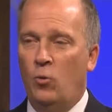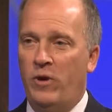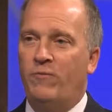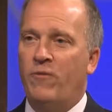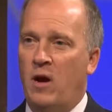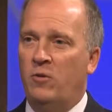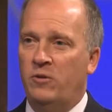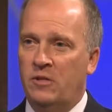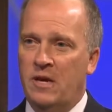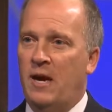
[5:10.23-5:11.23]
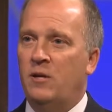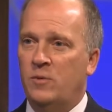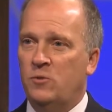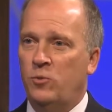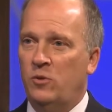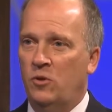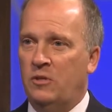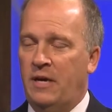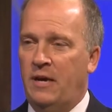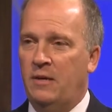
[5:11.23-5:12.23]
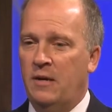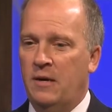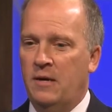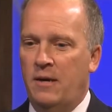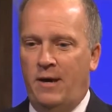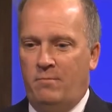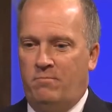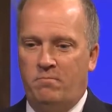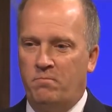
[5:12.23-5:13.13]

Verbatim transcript: we found in the documents we looked at, and